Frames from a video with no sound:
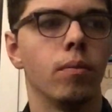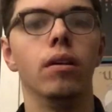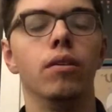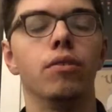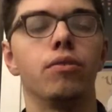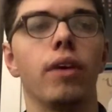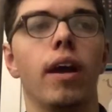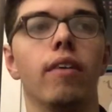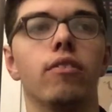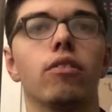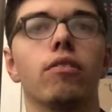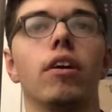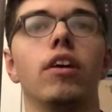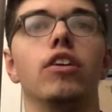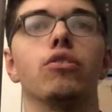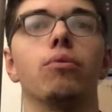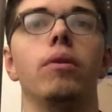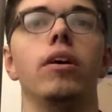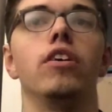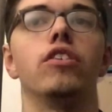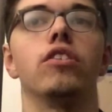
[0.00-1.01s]
so after
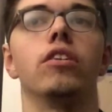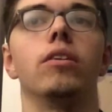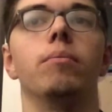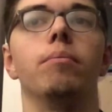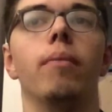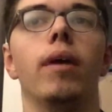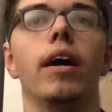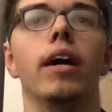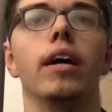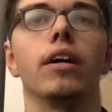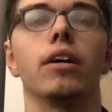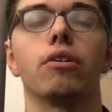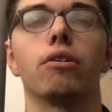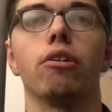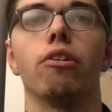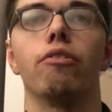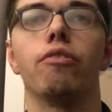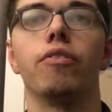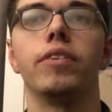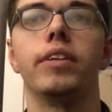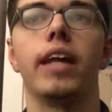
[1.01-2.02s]
graduation, my
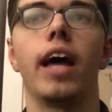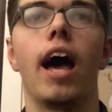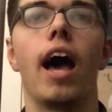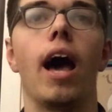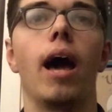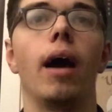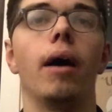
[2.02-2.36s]
girlfriend and